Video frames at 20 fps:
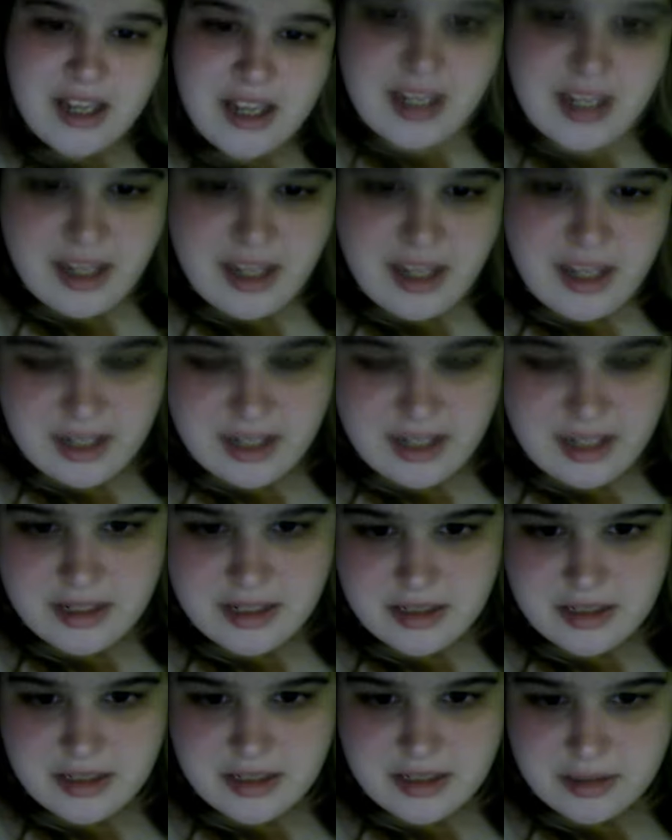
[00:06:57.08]
It
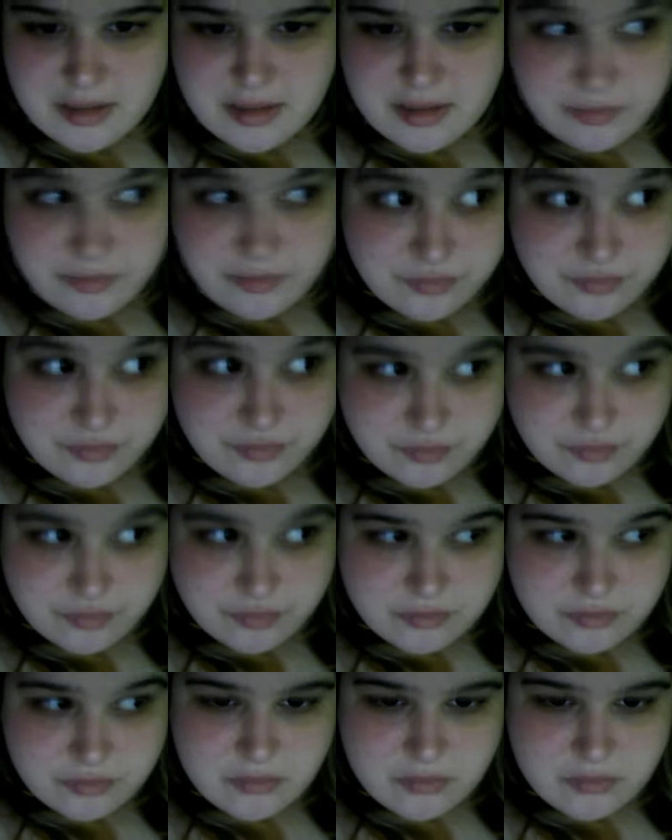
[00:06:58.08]
is
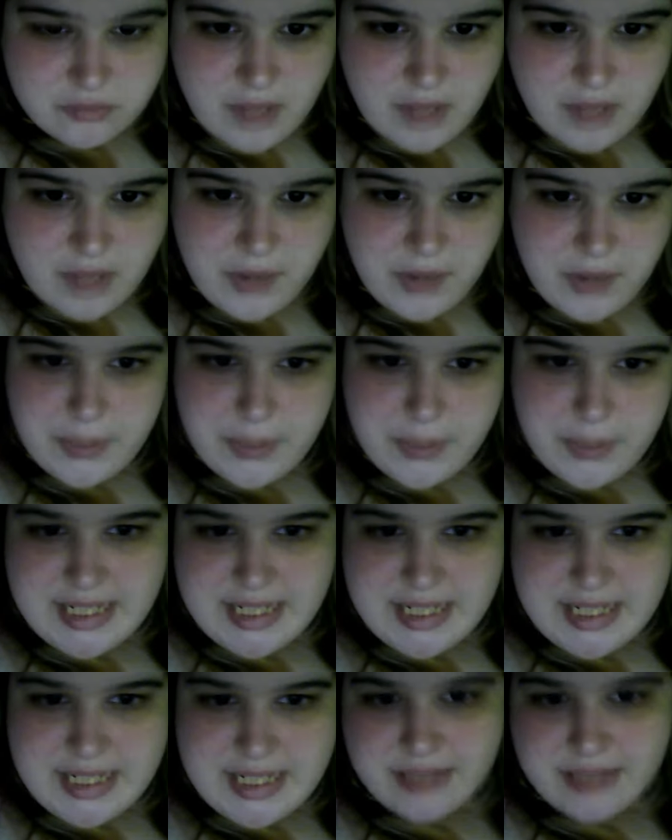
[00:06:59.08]
health reason.